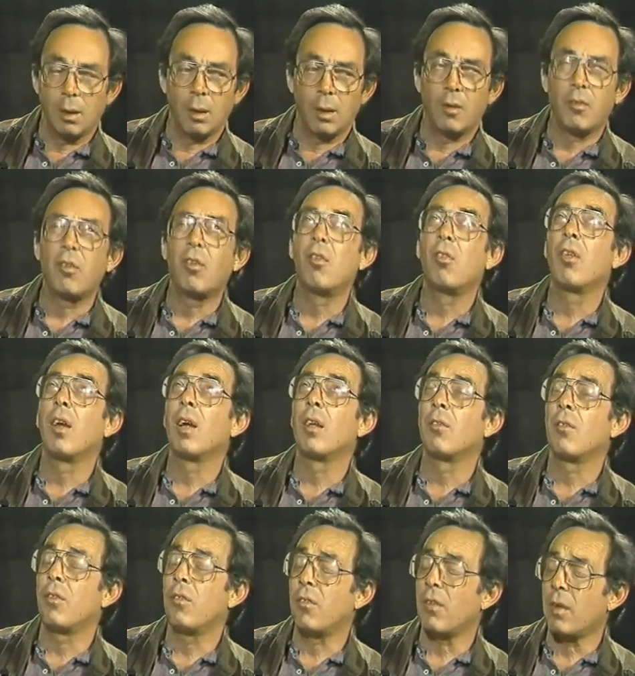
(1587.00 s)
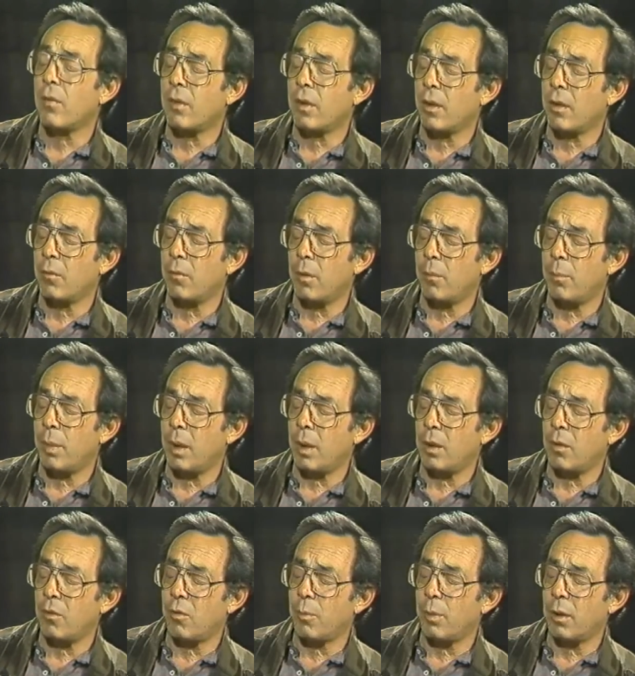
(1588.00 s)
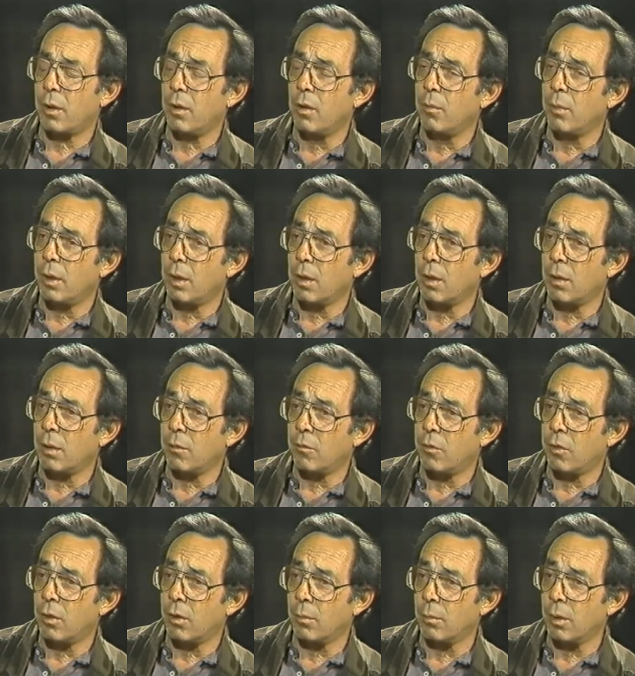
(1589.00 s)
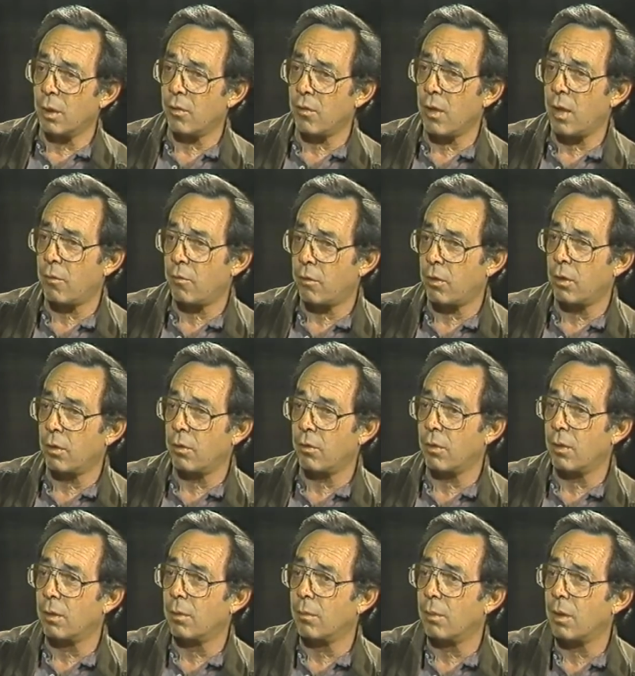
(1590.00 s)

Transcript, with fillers: It's 2,700 pounds per cubic yard of dirt when it's not frozen,